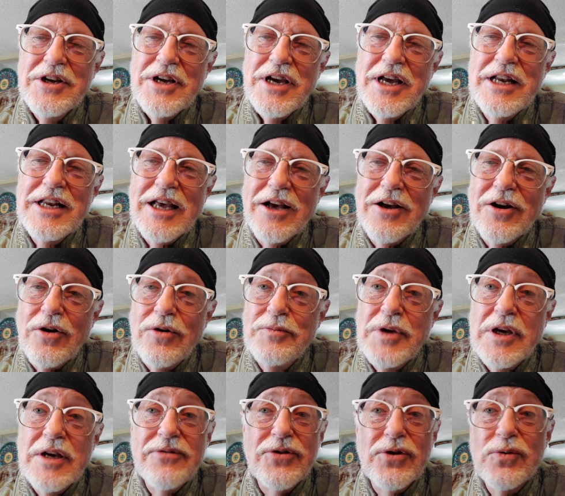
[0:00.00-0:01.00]
Anyhow,
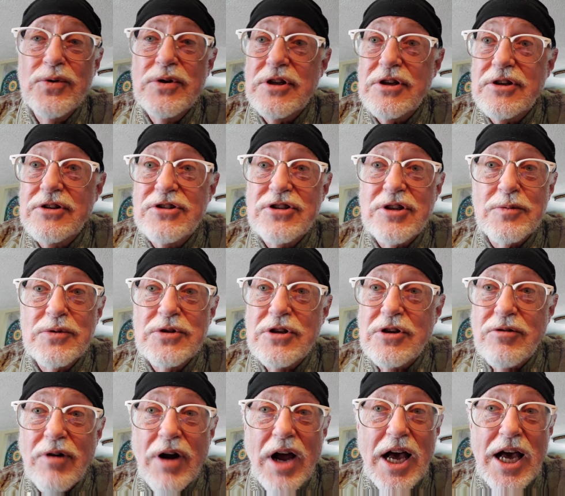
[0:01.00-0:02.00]
if you would
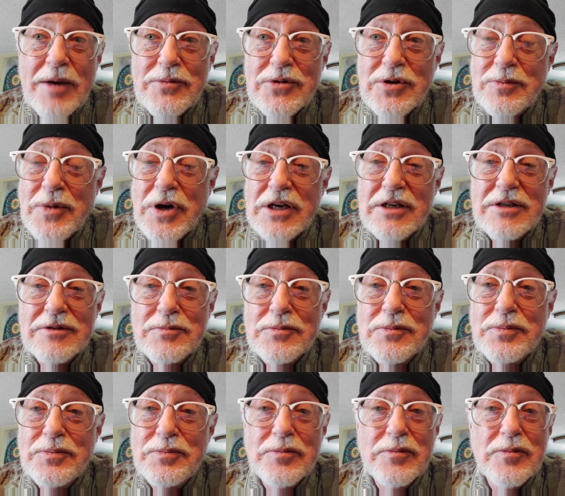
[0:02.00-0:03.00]
subscribe to my
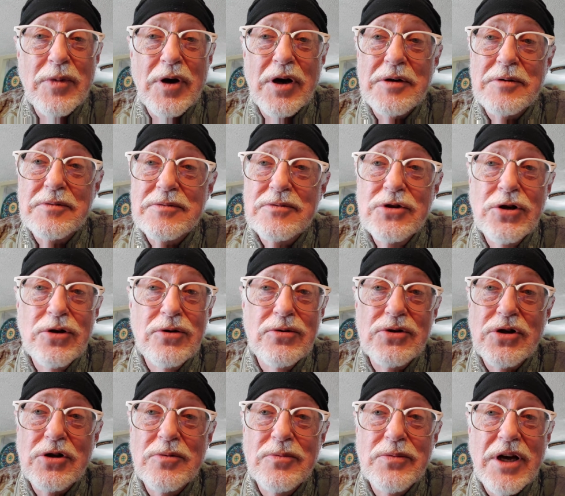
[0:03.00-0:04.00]
my
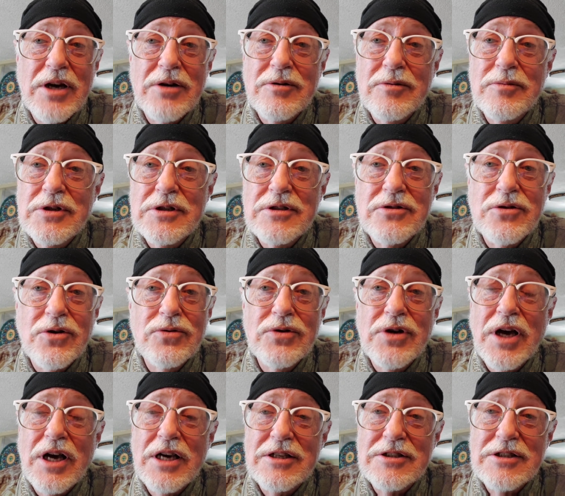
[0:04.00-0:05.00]
YouTube, that would be so
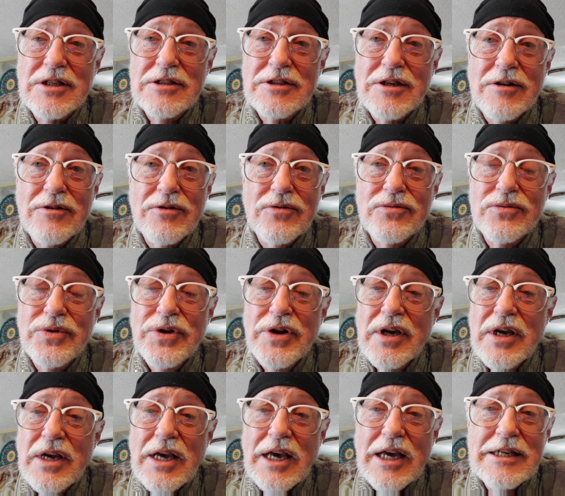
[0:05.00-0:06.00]
nice because I own.
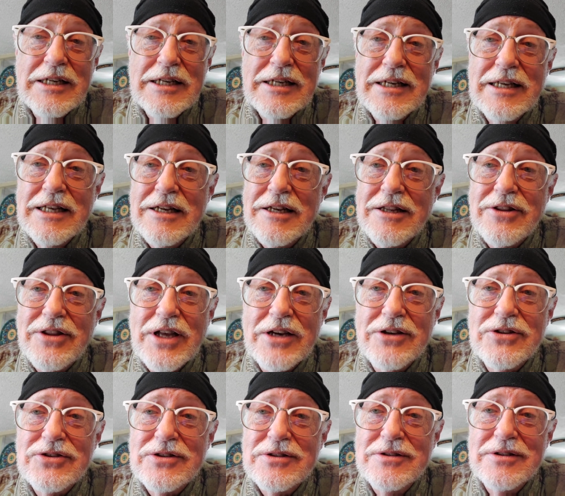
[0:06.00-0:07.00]
I need to get a
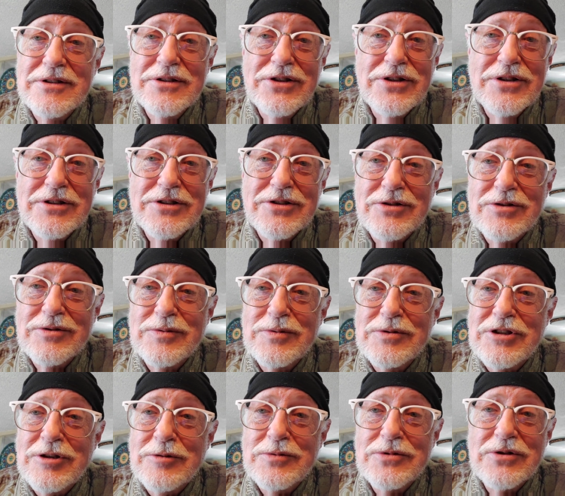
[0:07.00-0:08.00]
thousand
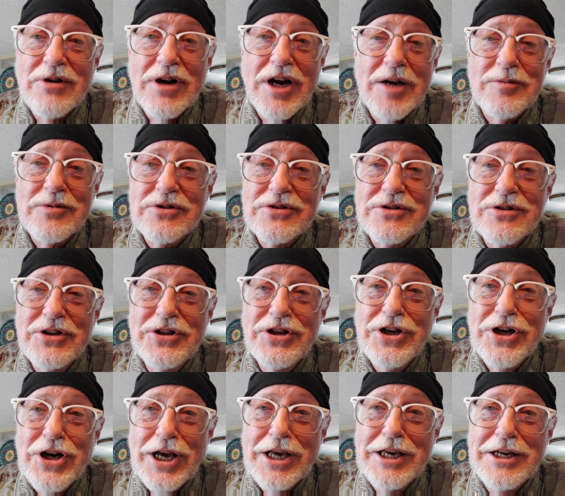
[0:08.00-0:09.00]
subscribers so
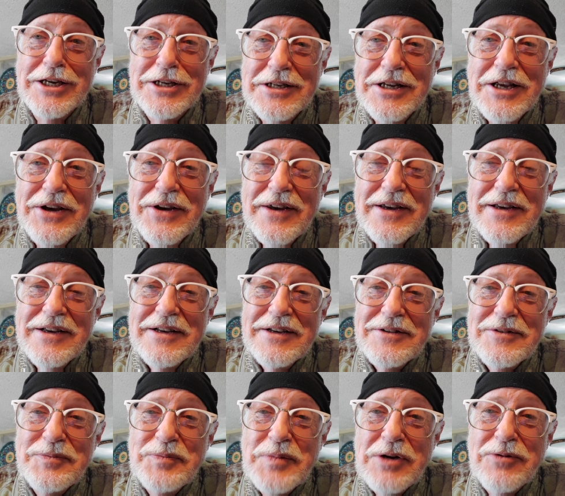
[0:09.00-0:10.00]
that I can
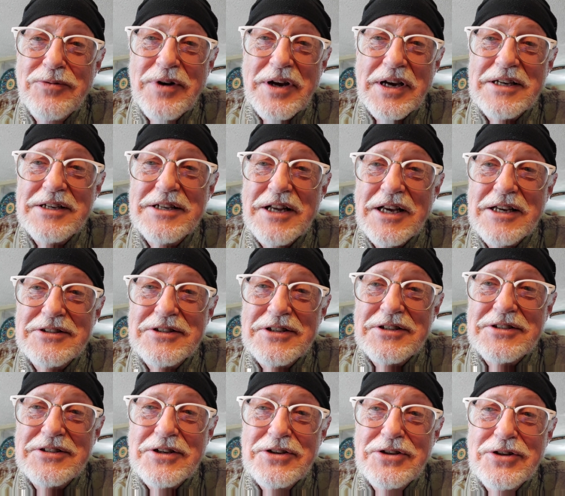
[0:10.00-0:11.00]
be recognized
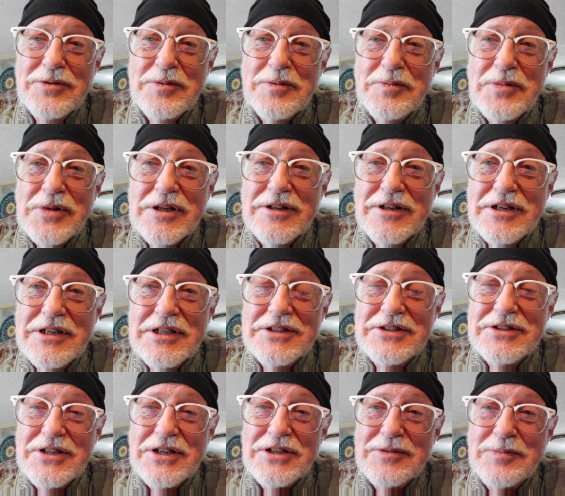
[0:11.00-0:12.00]
as a human being that
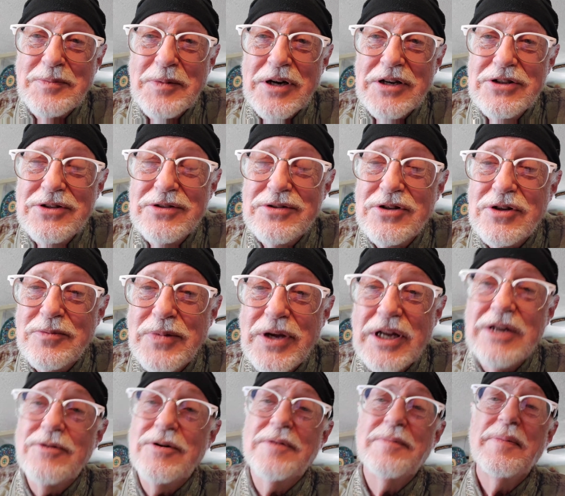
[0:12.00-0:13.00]
exists by YouTube.
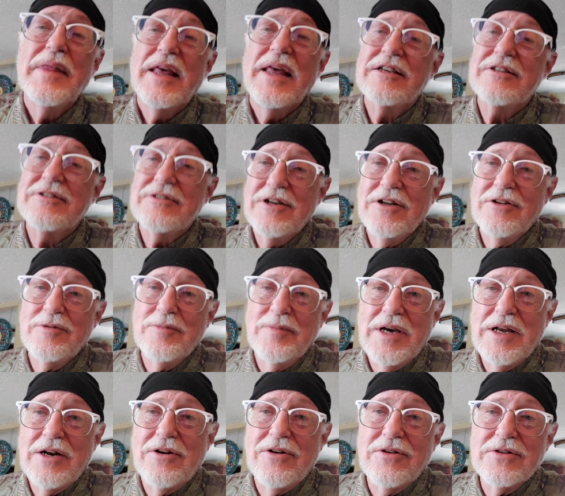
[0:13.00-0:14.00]
Anyway, that's another
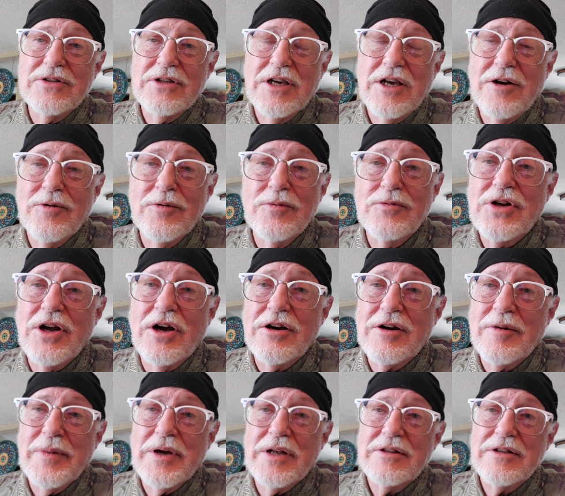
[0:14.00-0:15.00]
matter altogether. I won't talk
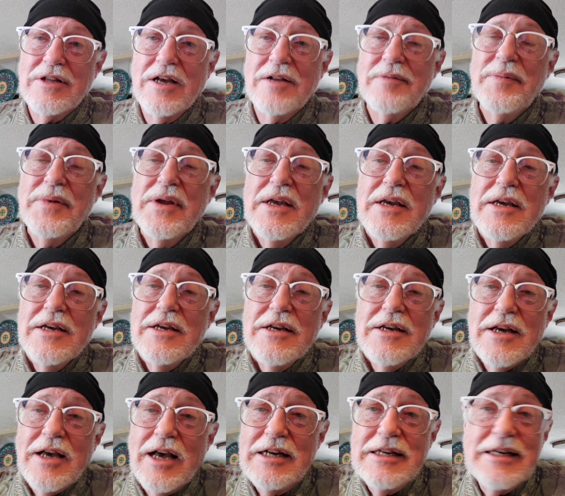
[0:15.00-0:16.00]
about that.
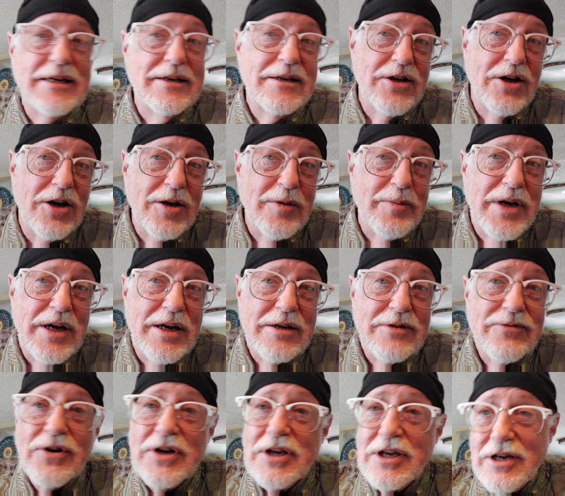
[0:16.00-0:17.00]
I didn't talk about
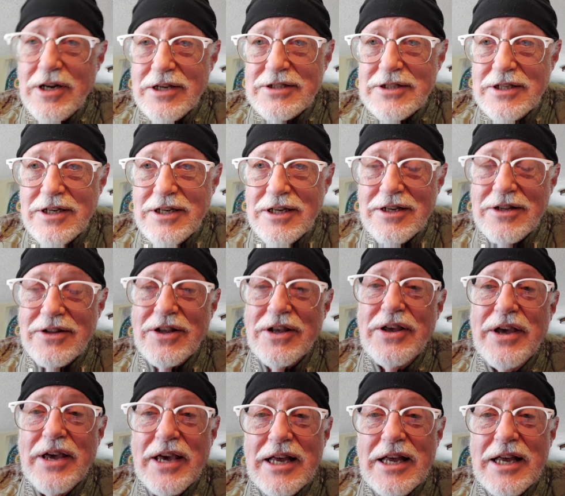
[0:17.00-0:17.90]
it. Forget I said anything.